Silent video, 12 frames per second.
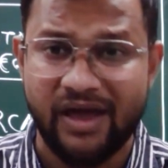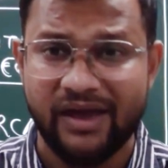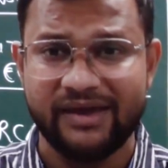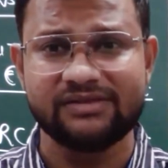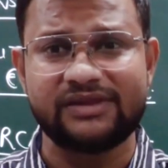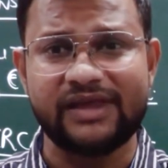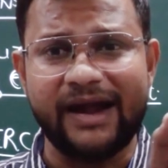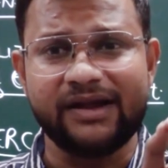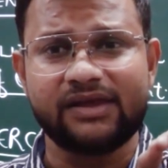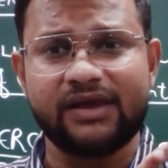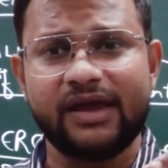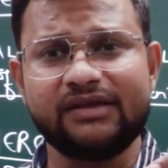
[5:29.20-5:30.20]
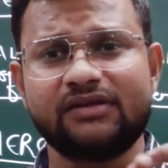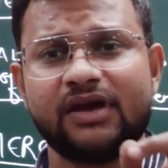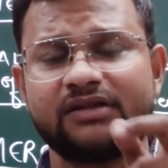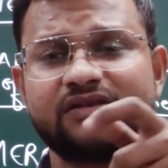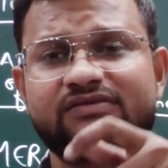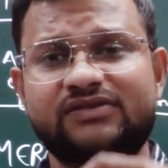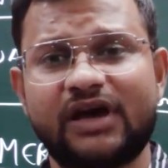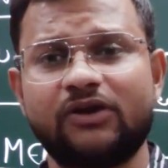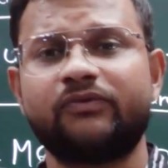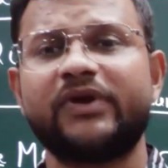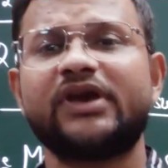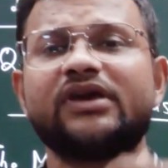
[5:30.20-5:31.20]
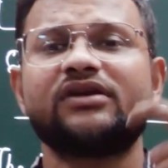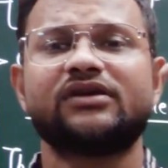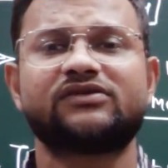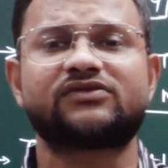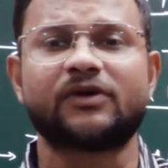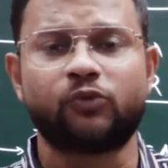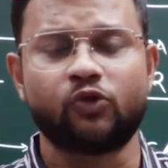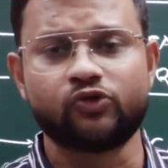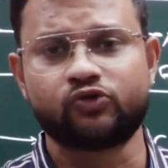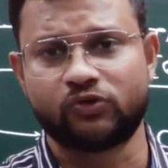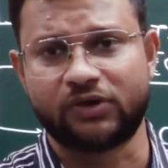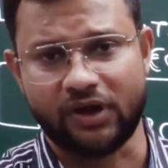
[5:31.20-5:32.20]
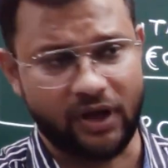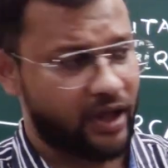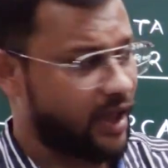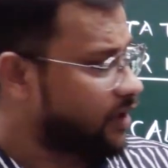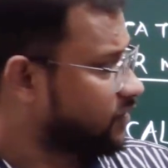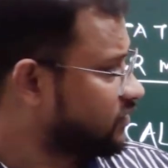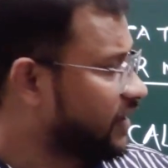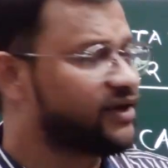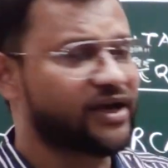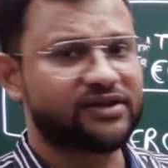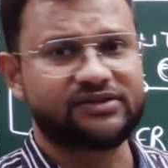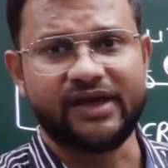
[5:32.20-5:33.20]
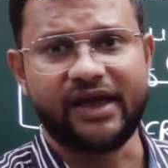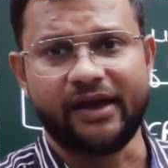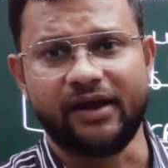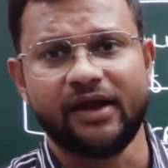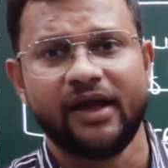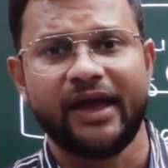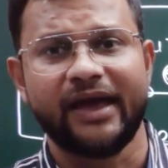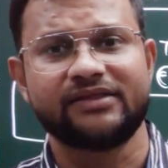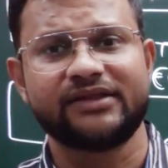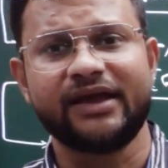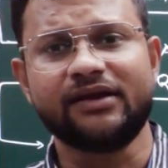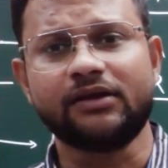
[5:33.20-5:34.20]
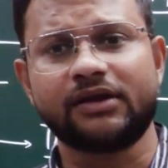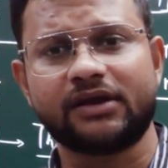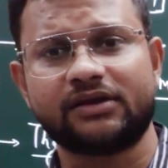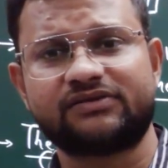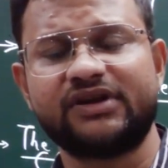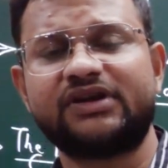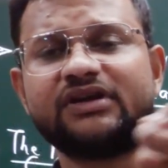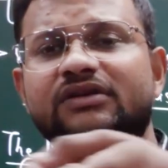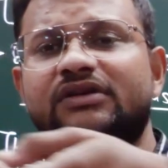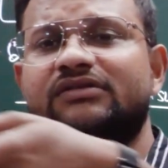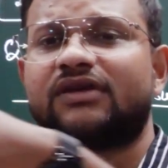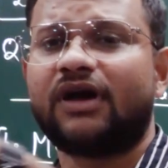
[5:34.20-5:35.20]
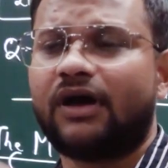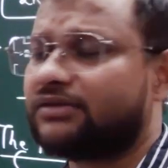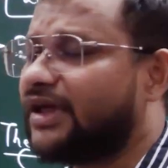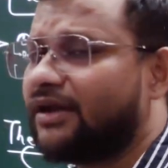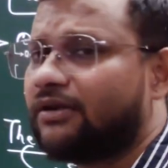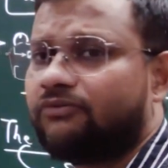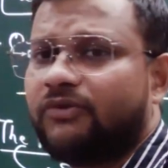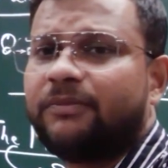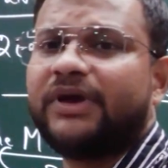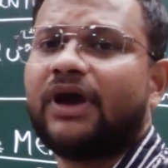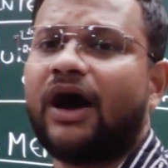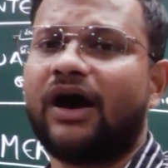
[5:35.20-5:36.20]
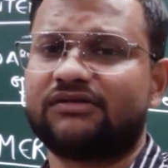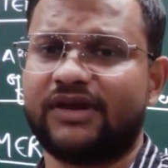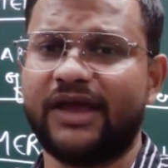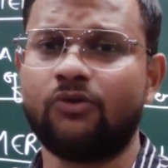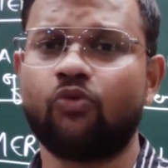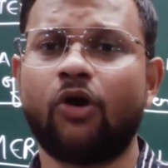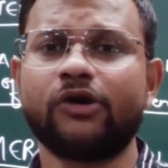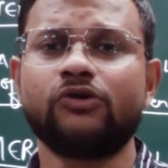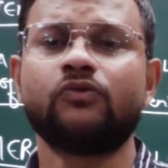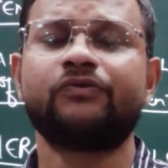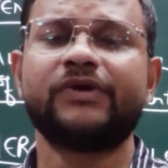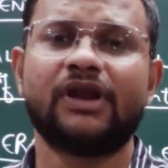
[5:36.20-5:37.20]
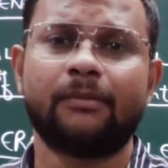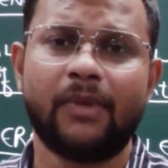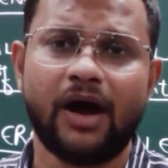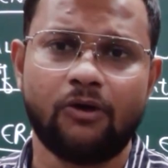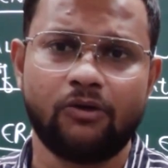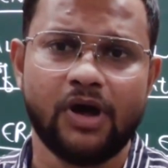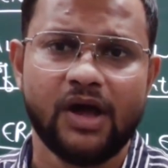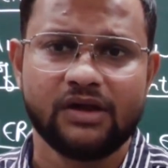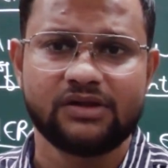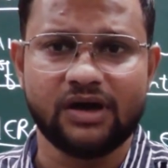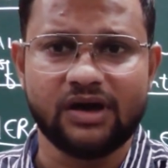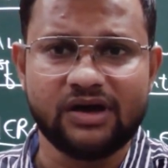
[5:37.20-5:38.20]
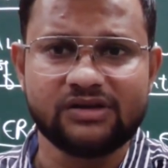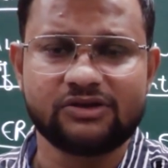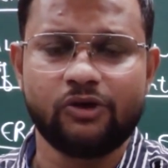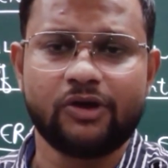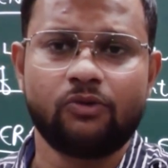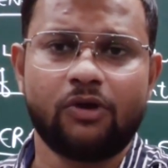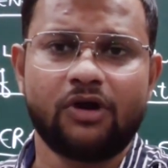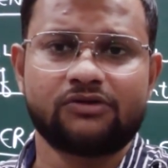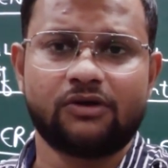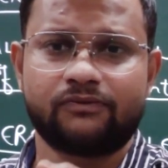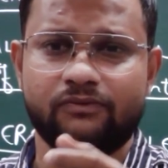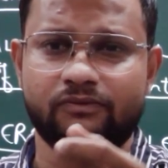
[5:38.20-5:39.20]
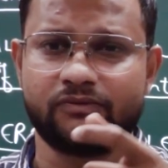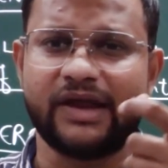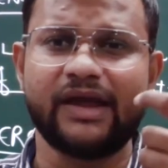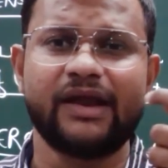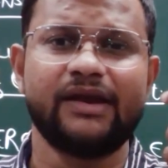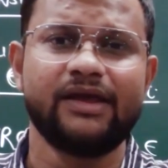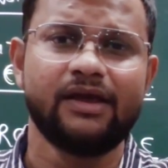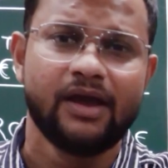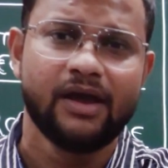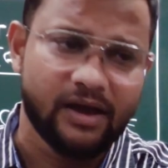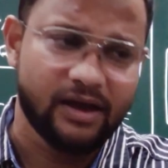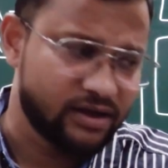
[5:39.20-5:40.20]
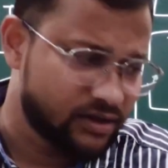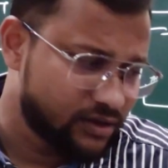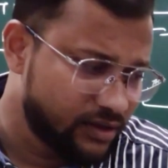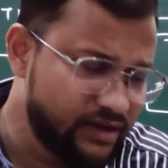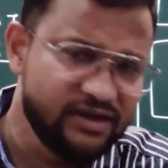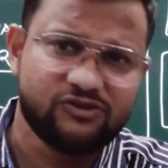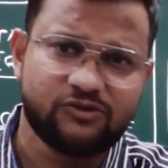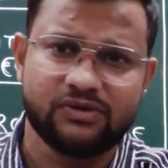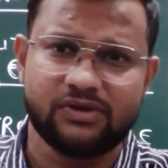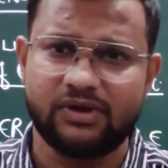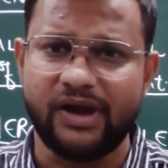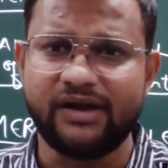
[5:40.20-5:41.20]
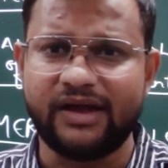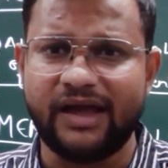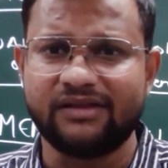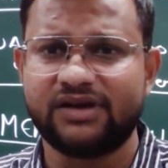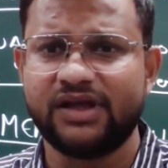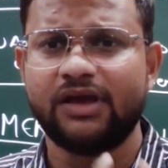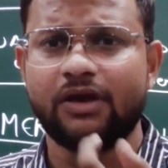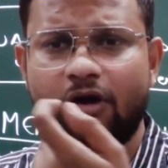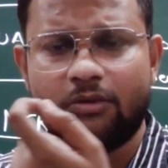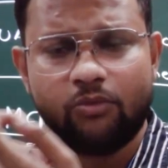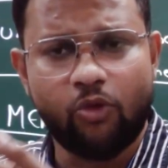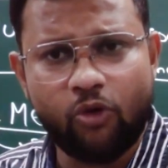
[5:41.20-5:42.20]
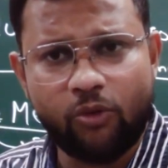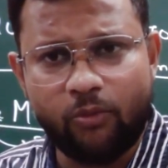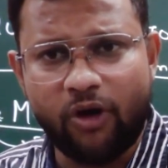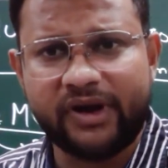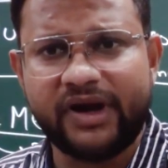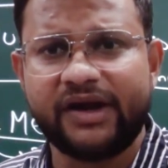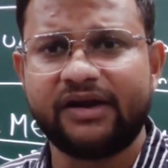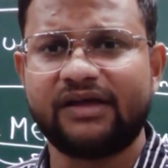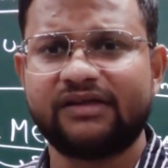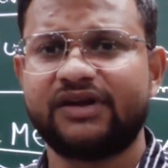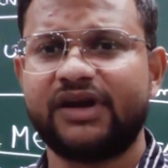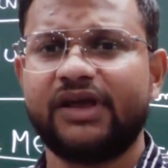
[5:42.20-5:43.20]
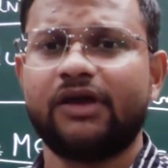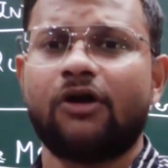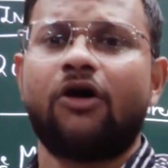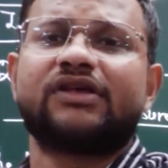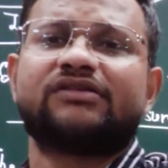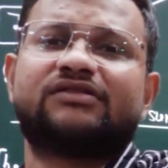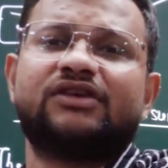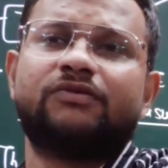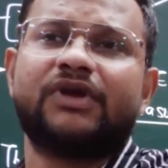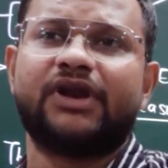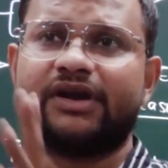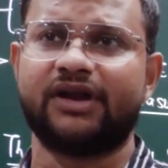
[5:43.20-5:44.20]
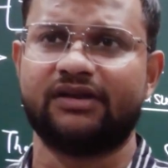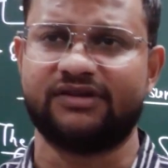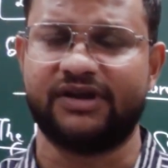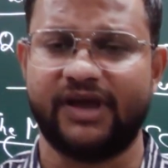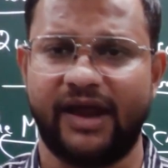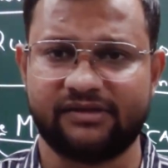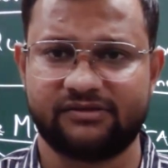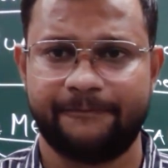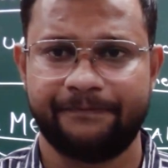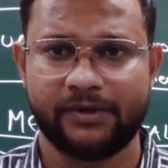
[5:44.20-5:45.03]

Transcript: in that case, the survey is supposed to conduct there, and then citizens then will be asked like, what do you feel about the earthquake was of really least intensity or more moderate intensity or a severe intensity as.